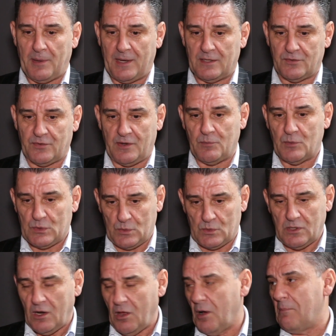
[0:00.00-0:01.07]
for him, which
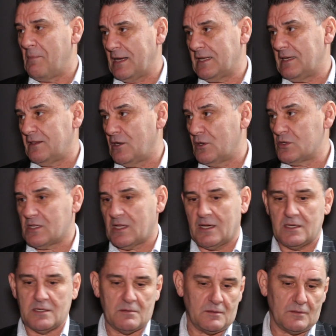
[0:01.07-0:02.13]
was a lot of money in those
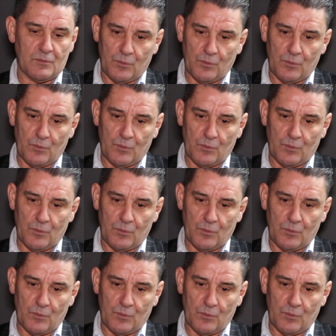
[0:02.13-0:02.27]
days.